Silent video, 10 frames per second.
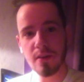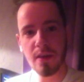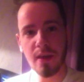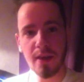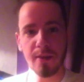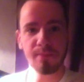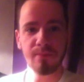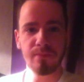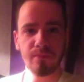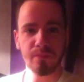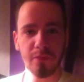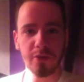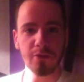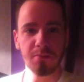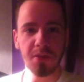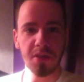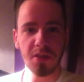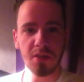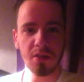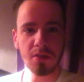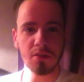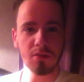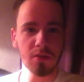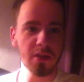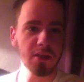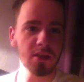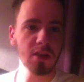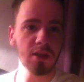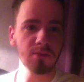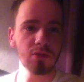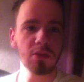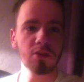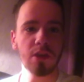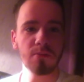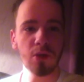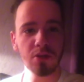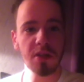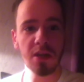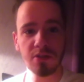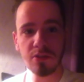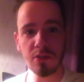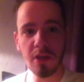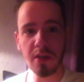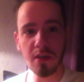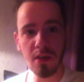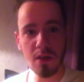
Um, there'll be like I'm going to do a montage tonight